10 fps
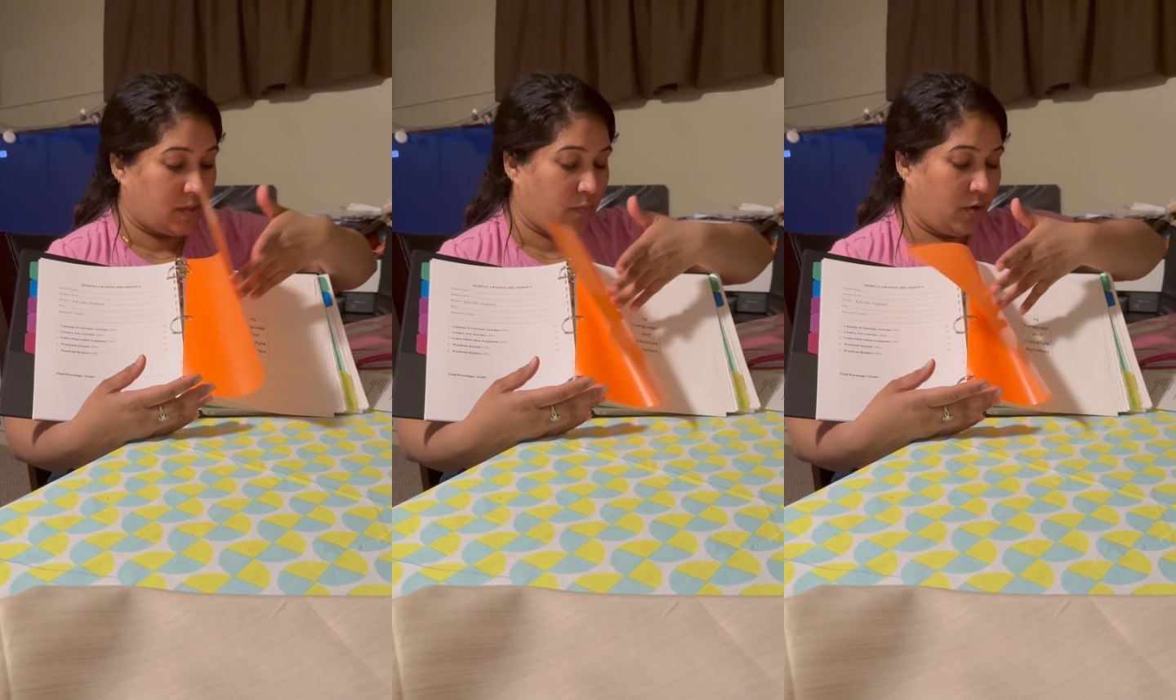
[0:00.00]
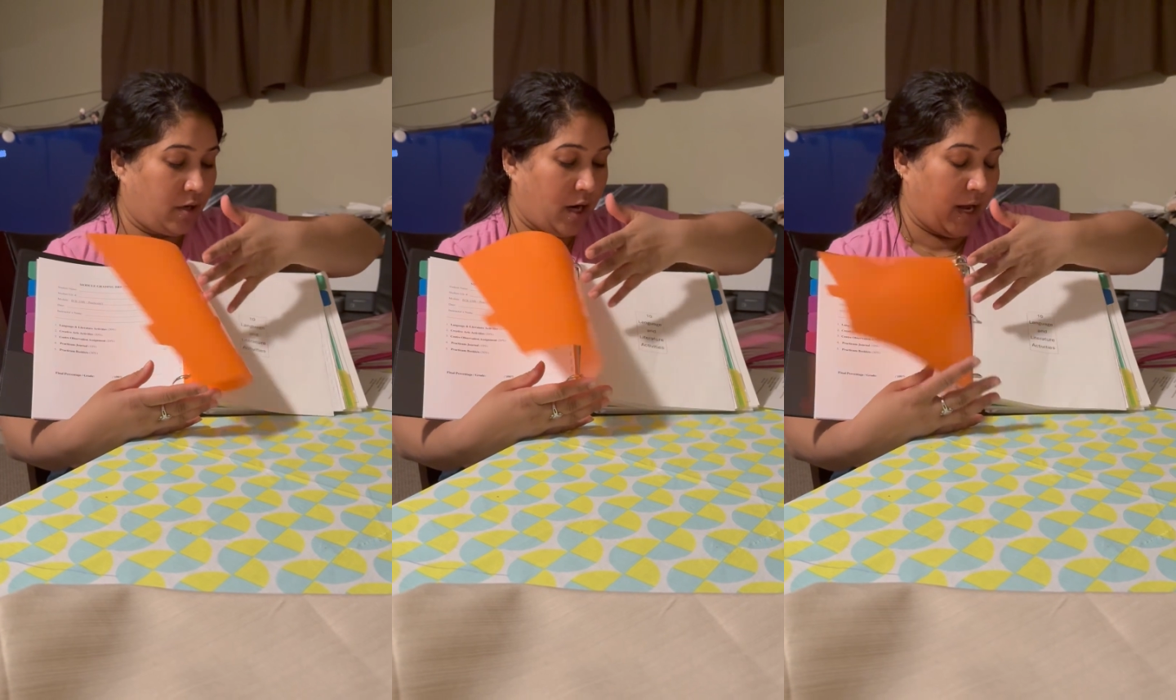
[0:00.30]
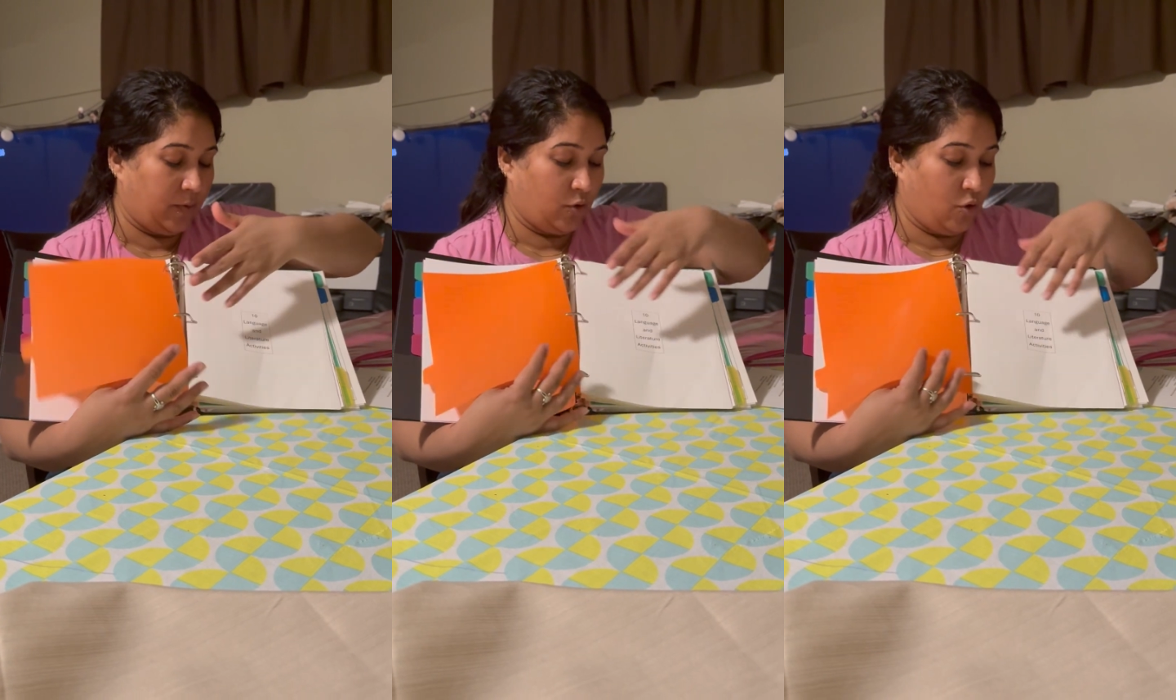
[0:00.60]
where I
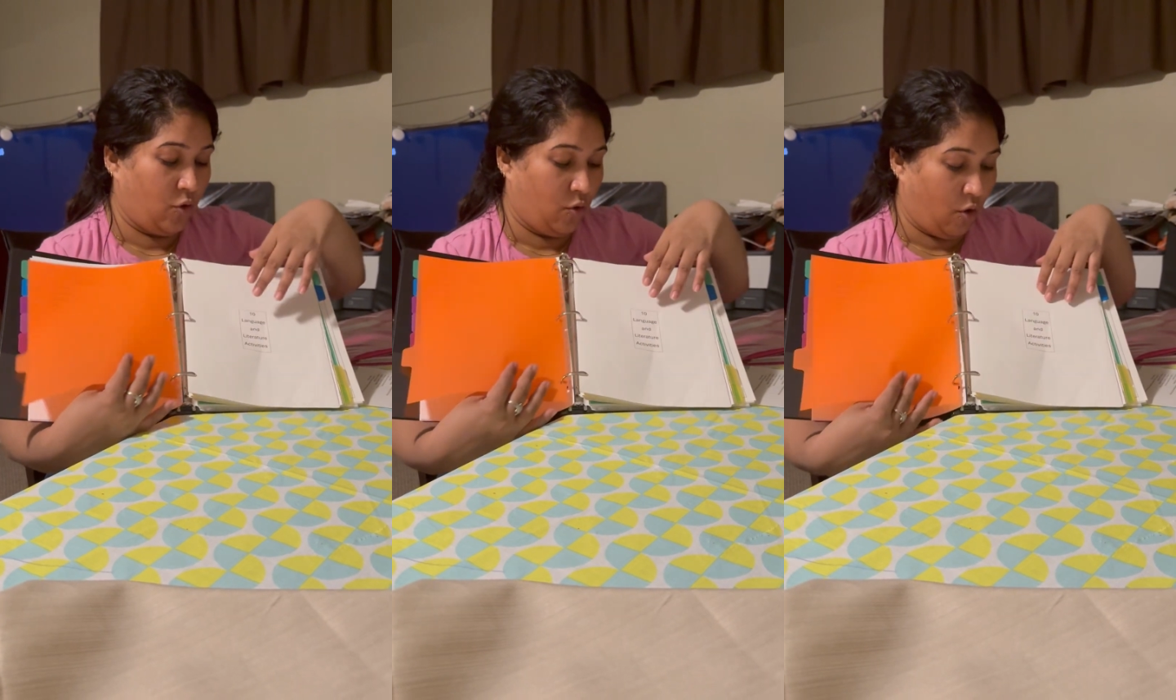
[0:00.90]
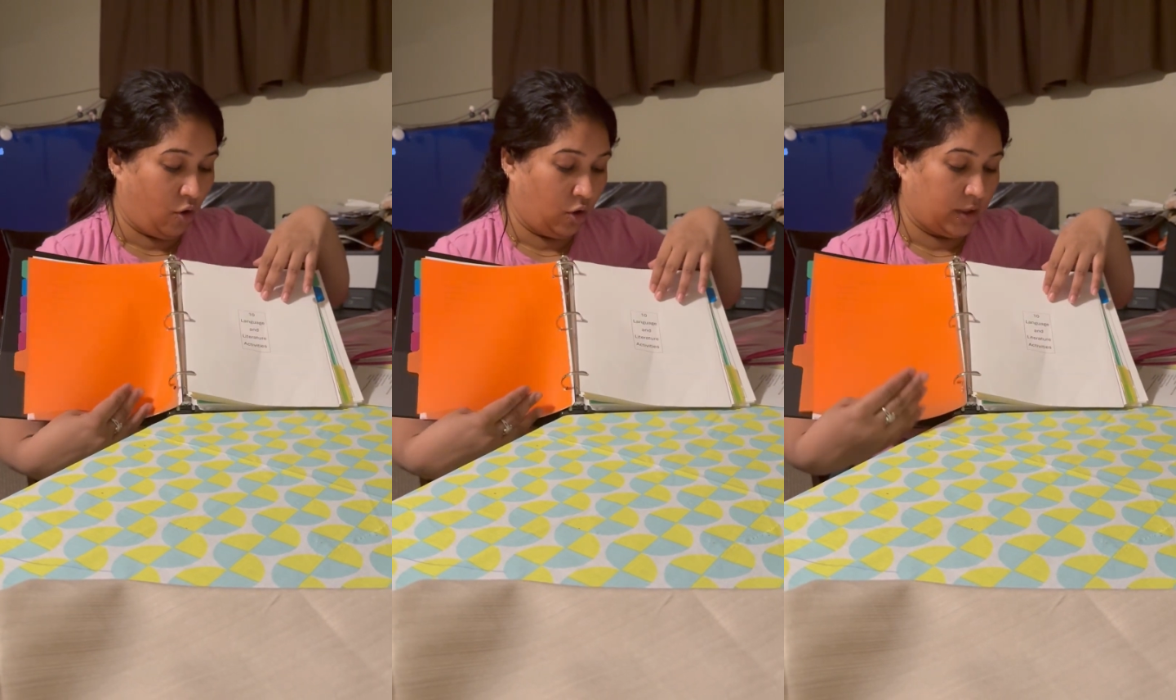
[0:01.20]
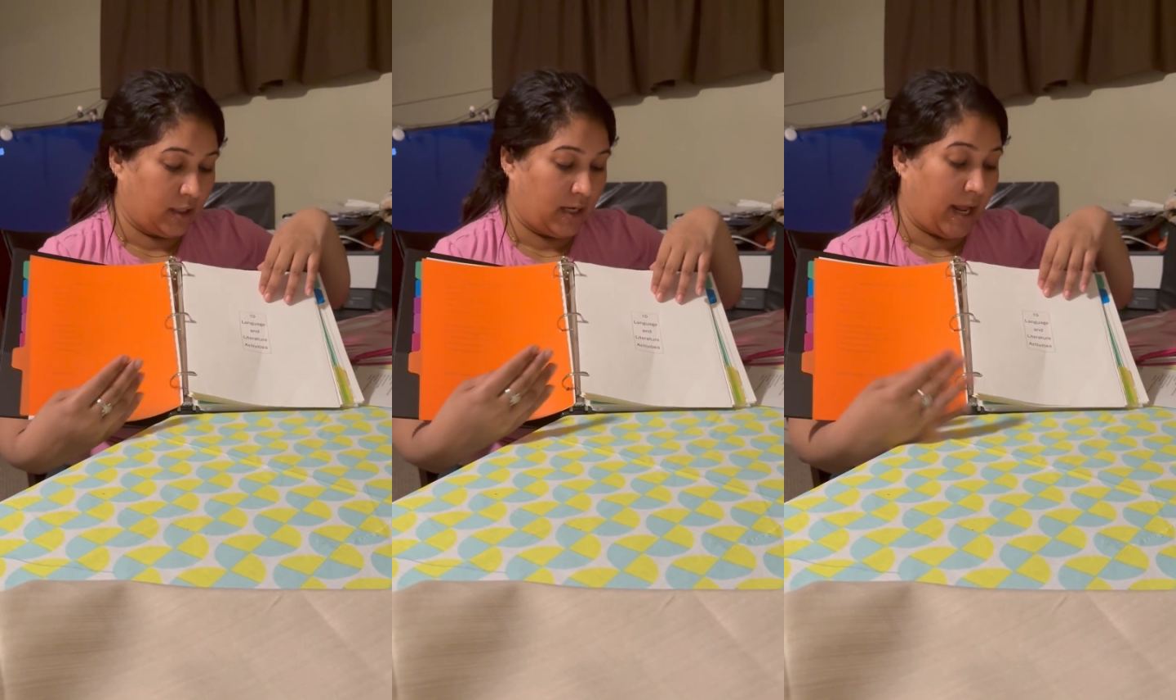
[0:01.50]
will go all
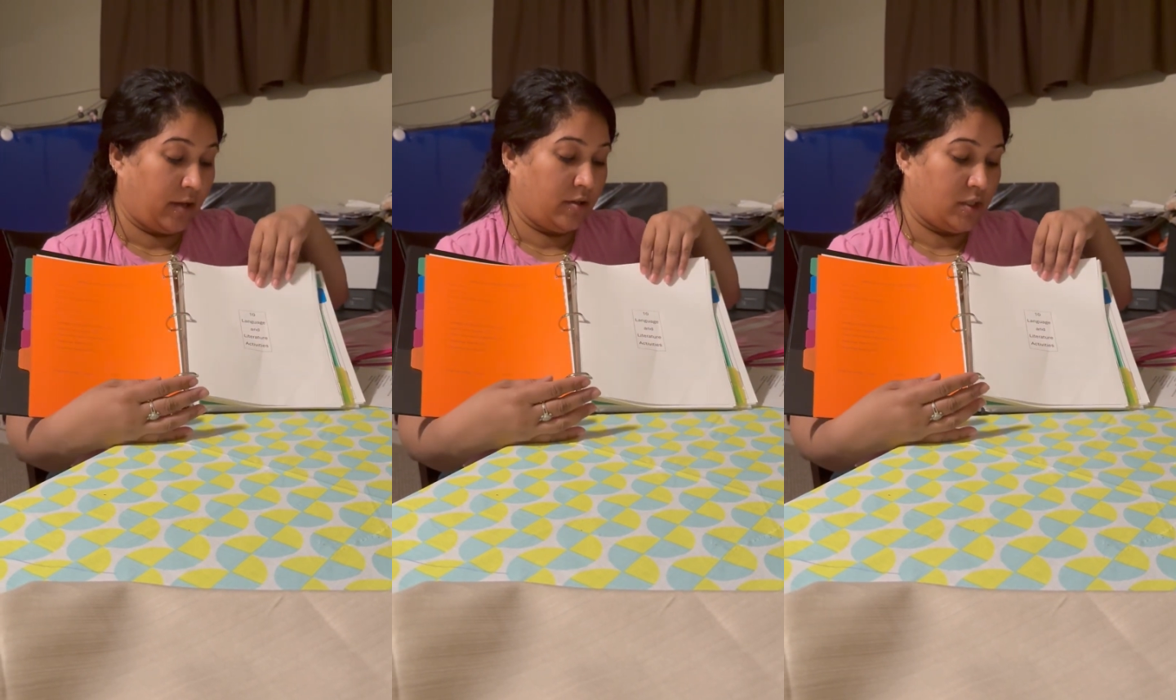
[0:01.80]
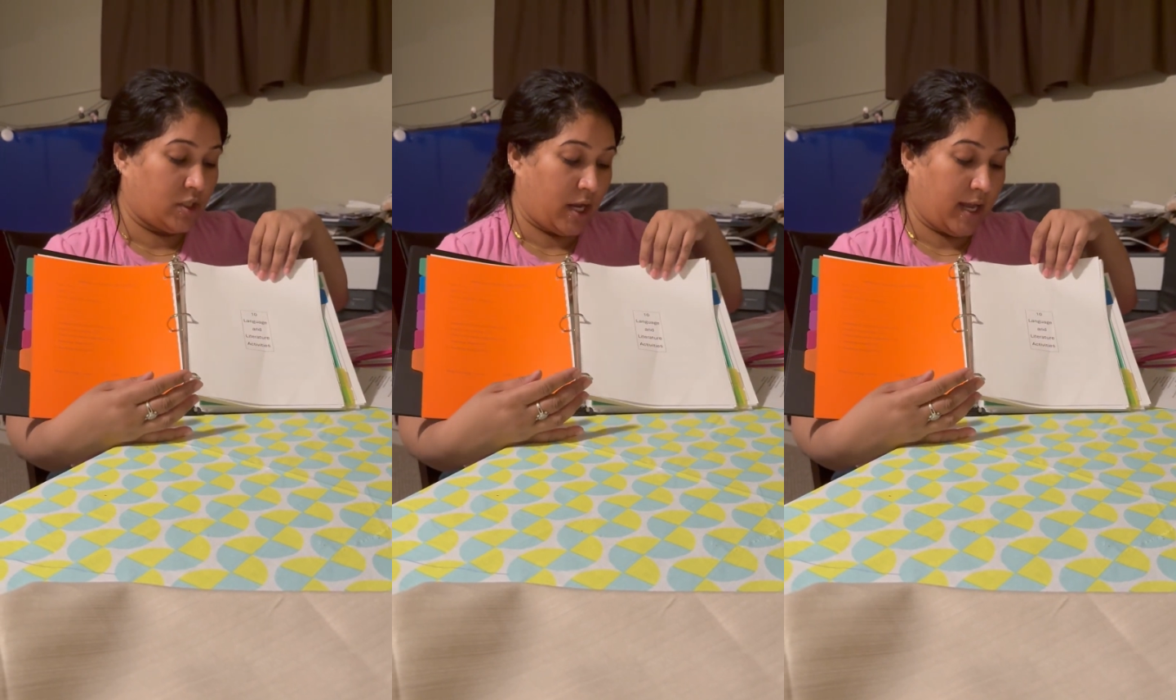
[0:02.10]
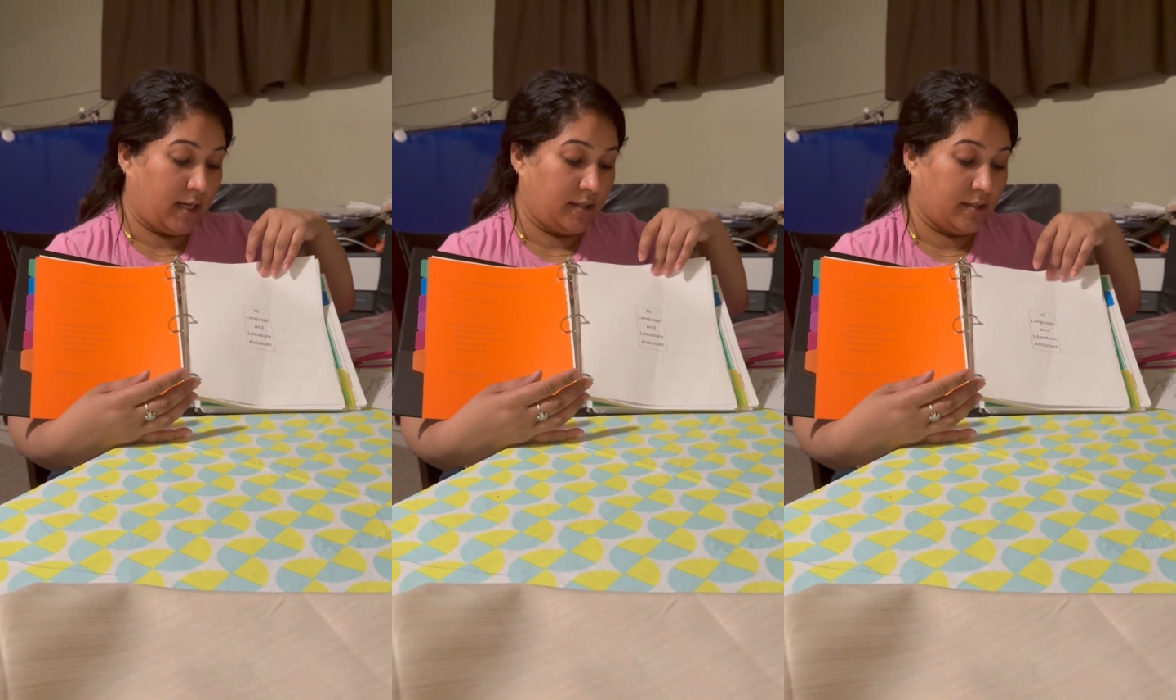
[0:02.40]
the language
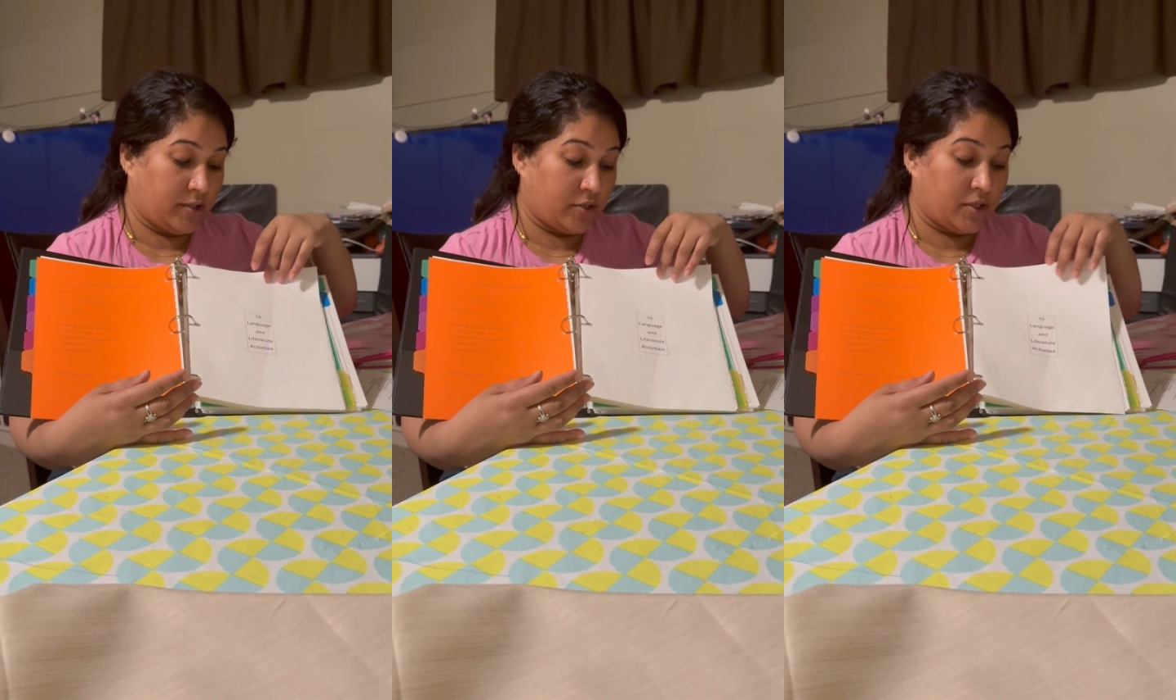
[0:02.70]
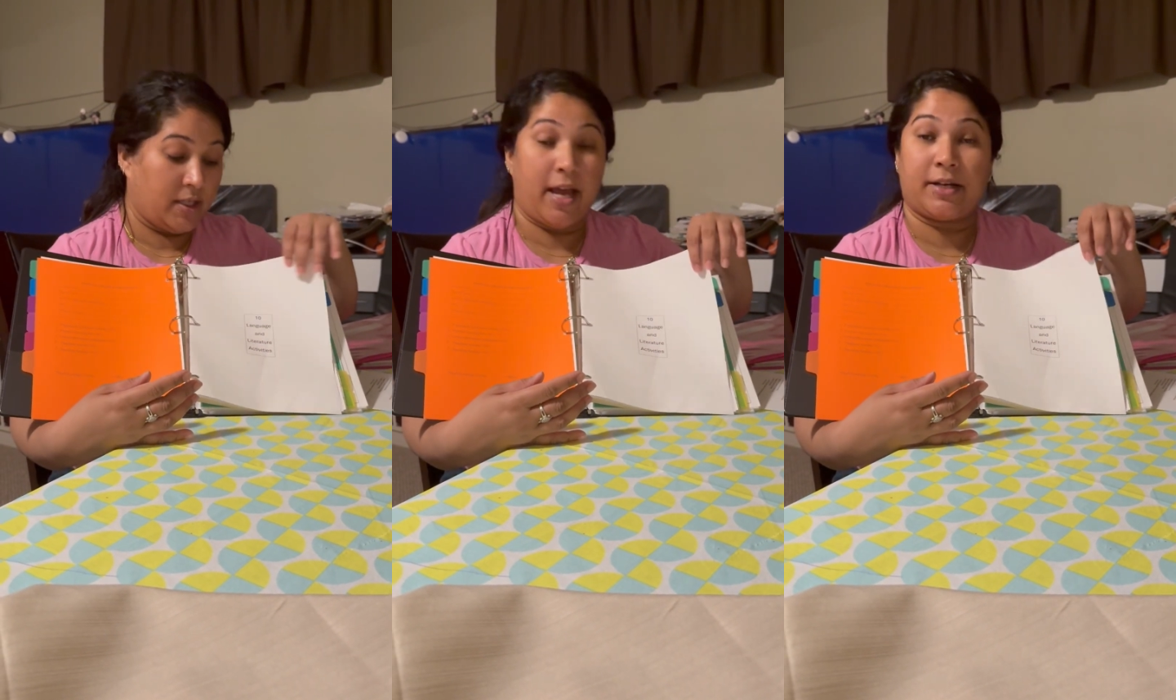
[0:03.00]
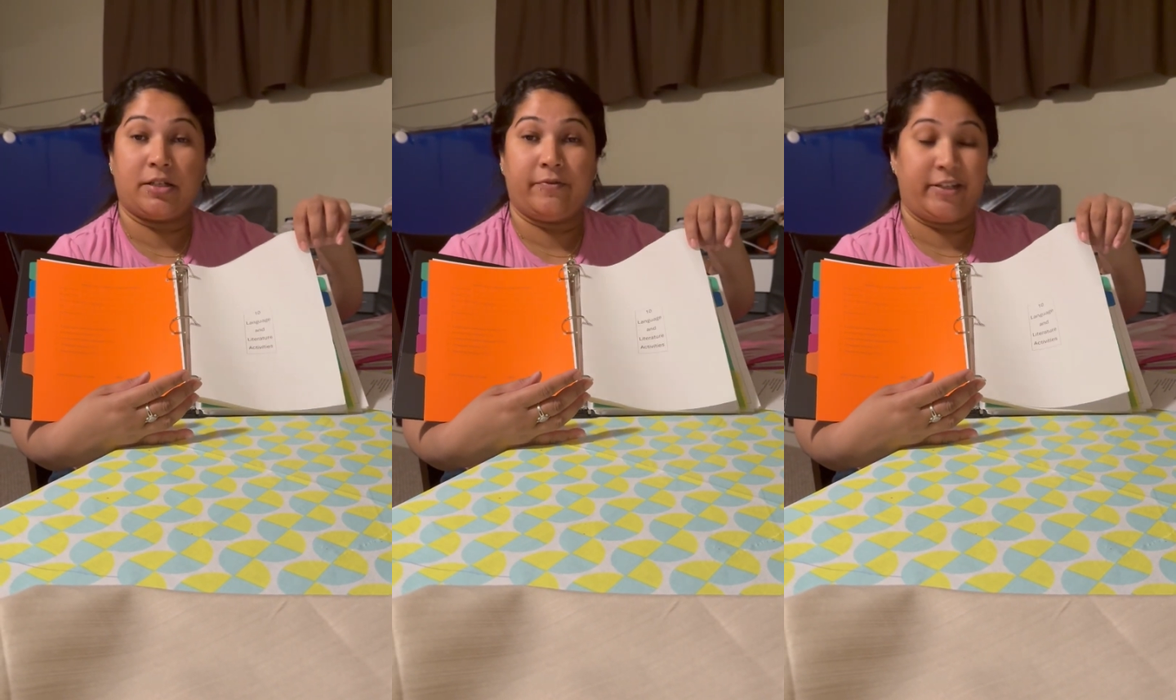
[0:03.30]
and literacy
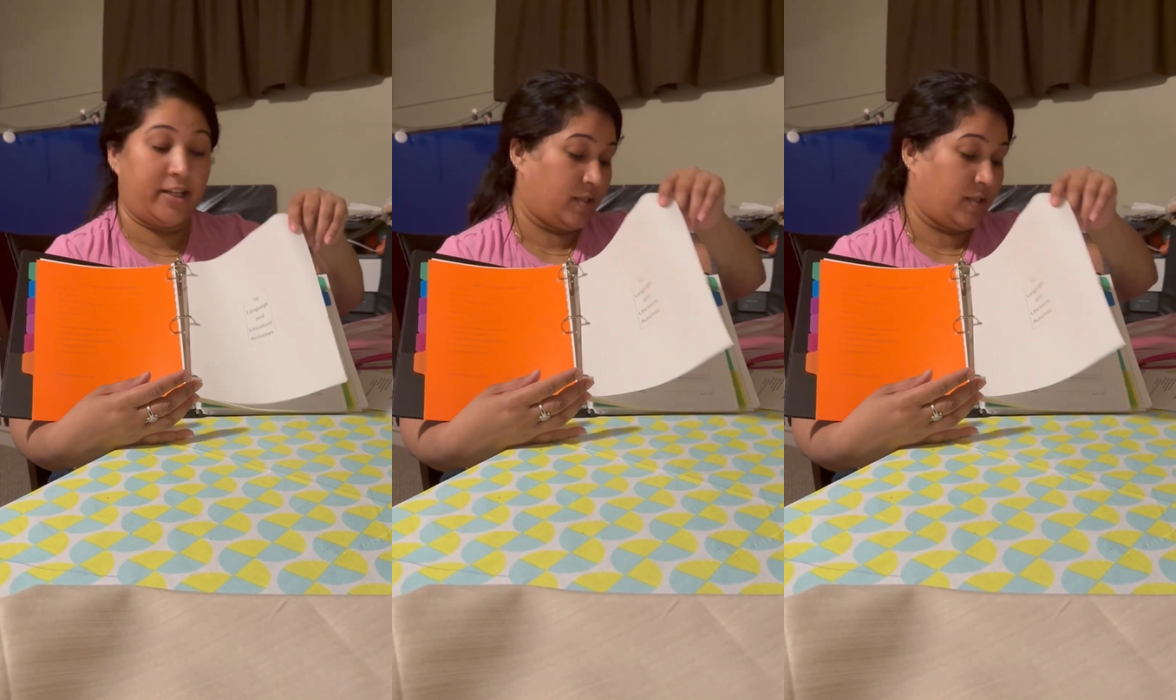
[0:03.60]
activities.